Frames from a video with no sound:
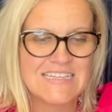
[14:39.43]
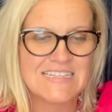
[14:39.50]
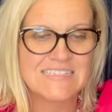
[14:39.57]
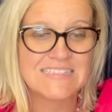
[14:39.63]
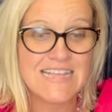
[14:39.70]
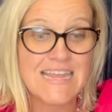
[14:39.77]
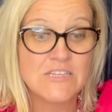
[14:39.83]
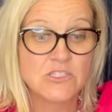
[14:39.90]

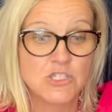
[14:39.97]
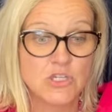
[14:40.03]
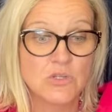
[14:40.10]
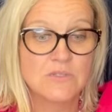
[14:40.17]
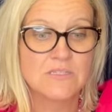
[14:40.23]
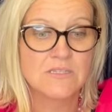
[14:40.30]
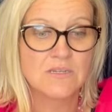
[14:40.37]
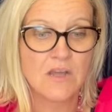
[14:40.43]
St.
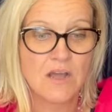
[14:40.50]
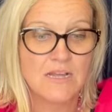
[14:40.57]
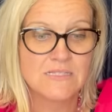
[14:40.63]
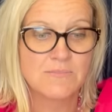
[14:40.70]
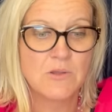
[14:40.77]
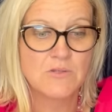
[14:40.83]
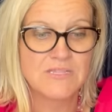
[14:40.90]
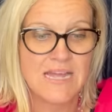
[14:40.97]
Jude's
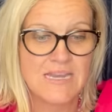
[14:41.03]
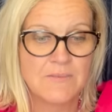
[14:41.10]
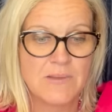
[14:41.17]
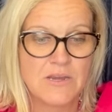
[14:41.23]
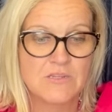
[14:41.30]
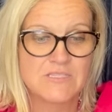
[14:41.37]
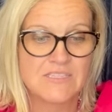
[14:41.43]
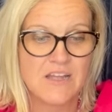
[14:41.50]
Cosmo Teddy
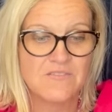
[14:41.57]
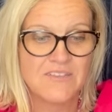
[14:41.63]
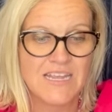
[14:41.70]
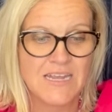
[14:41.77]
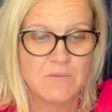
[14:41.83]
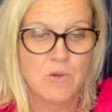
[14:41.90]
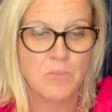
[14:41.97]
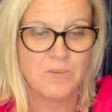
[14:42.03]
Bear stuffed
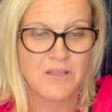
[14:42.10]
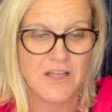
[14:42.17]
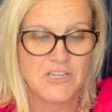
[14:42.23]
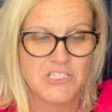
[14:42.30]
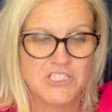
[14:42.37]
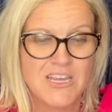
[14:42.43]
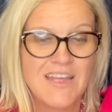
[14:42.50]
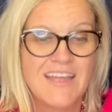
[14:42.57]
animal
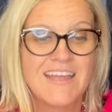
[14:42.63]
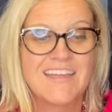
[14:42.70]
plush.